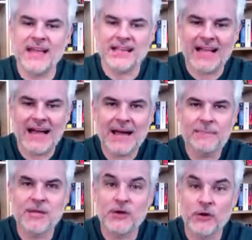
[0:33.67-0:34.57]

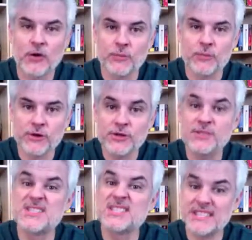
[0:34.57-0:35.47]
copy or
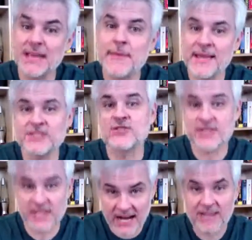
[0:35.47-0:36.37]
produce the same
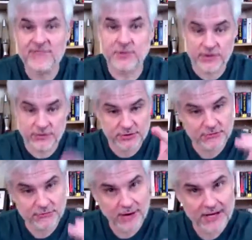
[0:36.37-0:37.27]
answers that I've produced
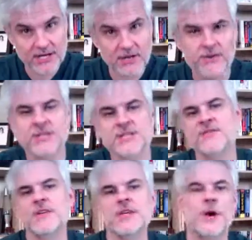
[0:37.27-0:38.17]
right here in this
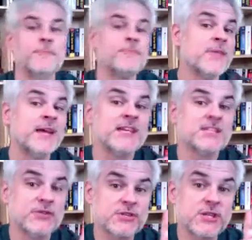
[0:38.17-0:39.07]
video.
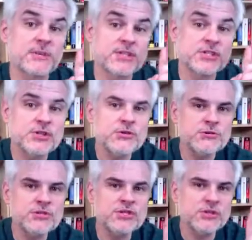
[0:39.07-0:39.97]
So there's going to be
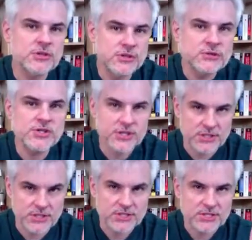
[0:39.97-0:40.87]
two
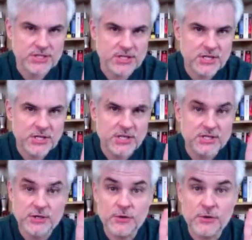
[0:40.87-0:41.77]
solutions
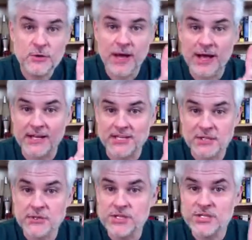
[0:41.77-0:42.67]
to
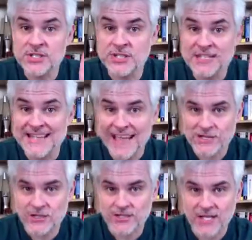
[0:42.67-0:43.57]
this
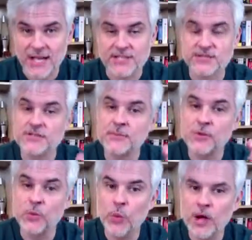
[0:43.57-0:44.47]
exercise. There's going to
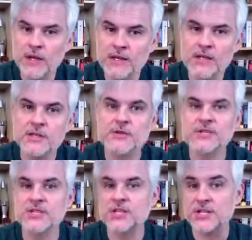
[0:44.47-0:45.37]
be one
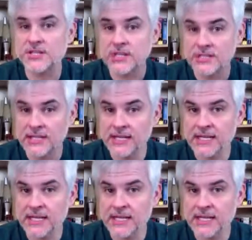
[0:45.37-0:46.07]
using just the LINQ